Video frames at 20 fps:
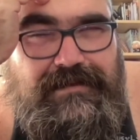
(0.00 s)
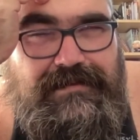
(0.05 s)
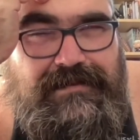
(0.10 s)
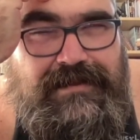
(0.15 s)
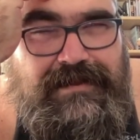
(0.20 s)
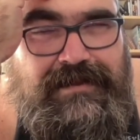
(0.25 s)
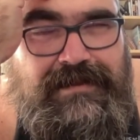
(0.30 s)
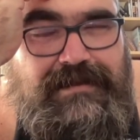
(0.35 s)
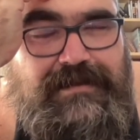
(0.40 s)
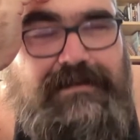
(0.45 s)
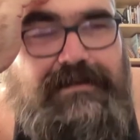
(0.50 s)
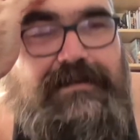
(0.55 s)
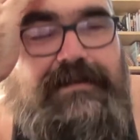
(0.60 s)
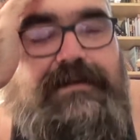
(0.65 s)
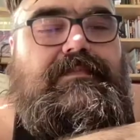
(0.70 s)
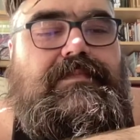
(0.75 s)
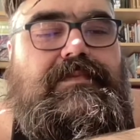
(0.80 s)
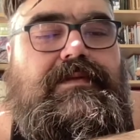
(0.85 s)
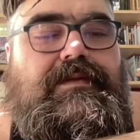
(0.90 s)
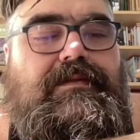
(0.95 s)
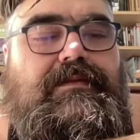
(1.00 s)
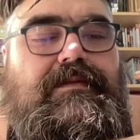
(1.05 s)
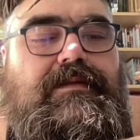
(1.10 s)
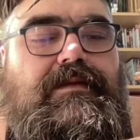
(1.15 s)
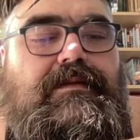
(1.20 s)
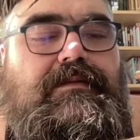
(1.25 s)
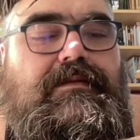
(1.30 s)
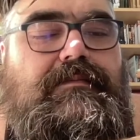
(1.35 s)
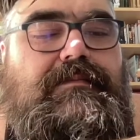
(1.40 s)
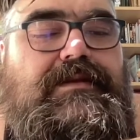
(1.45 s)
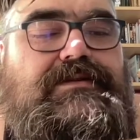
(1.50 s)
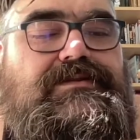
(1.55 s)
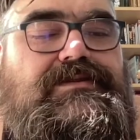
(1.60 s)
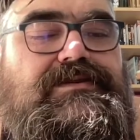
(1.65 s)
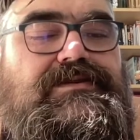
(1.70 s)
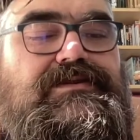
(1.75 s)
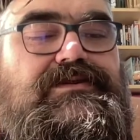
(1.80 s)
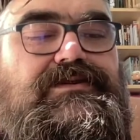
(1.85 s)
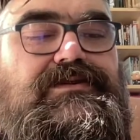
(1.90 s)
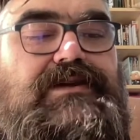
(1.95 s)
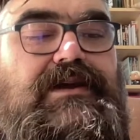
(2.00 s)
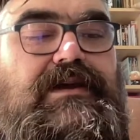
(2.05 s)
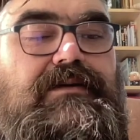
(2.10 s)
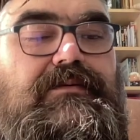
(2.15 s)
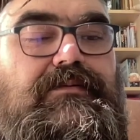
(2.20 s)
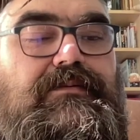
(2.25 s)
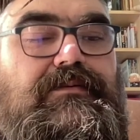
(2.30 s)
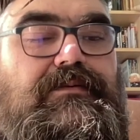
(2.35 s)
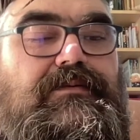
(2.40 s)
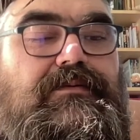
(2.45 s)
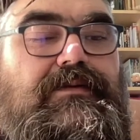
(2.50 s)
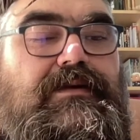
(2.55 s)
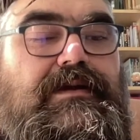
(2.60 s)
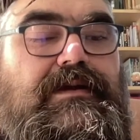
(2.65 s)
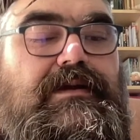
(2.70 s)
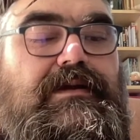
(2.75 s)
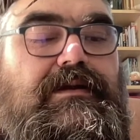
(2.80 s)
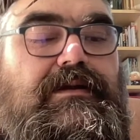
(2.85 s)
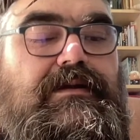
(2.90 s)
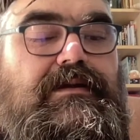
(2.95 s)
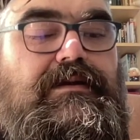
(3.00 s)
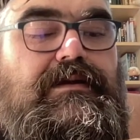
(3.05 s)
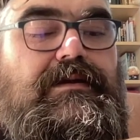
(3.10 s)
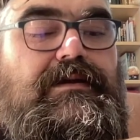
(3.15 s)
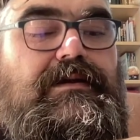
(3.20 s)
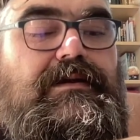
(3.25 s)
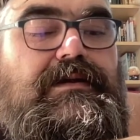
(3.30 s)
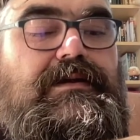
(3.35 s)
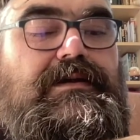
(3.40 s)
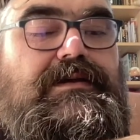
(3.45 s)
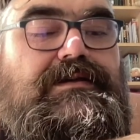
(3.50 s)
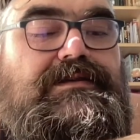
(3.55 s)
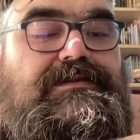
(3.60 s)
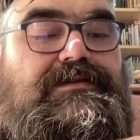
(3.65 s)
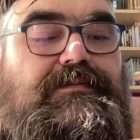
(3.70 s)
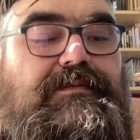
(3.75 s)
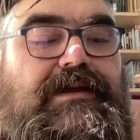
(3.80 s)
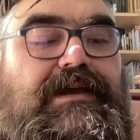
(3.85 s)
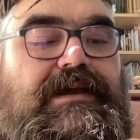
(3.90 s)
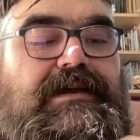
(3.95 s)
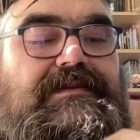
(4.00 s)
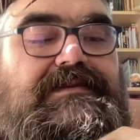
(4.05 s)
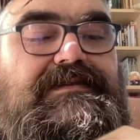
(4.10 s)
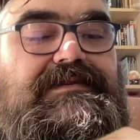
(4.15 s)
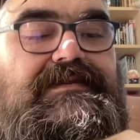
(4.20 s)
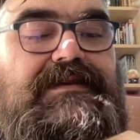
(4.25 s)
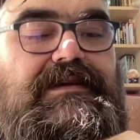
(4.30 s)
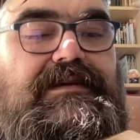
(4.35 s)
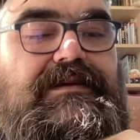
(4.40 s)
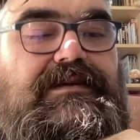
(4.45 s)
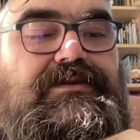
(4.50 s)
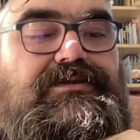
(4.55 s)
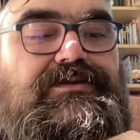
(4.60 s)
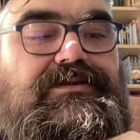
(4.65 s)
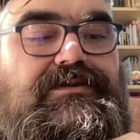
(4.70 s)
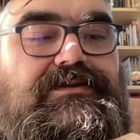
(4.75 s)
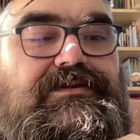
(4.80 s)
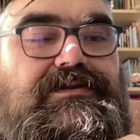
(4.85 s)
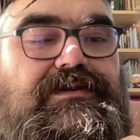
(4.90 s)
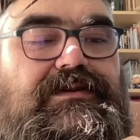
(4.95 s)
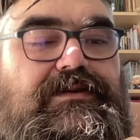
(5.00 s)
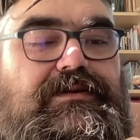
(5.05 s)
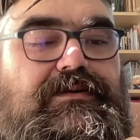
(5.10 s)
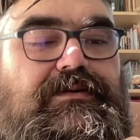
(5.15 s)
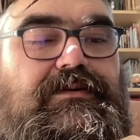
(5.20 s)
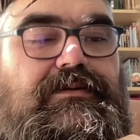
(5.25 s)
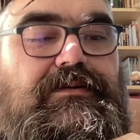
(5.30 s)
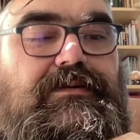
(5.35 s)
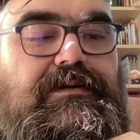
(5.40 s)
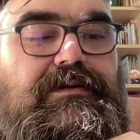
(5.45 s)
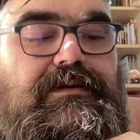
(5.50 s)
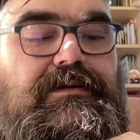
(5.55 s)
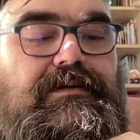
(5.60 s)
think. Let me just check real quick here. So we had Signature 2,